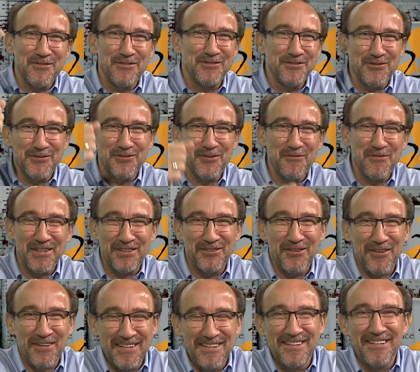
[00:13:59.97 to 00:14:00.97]
do the
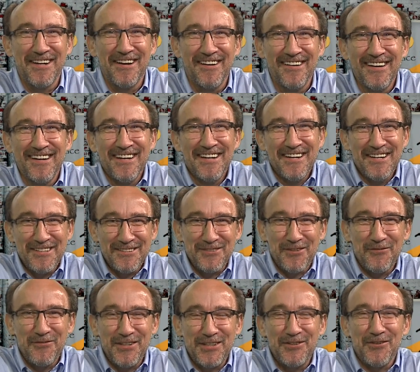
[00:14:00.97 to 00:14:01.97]
victory
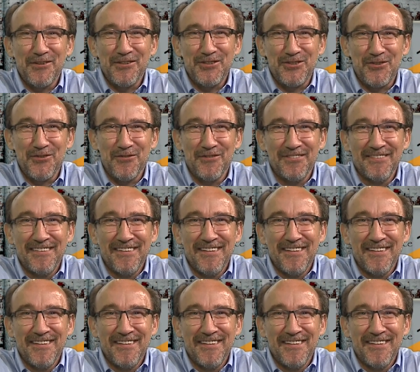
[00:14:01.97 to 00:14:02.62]
show.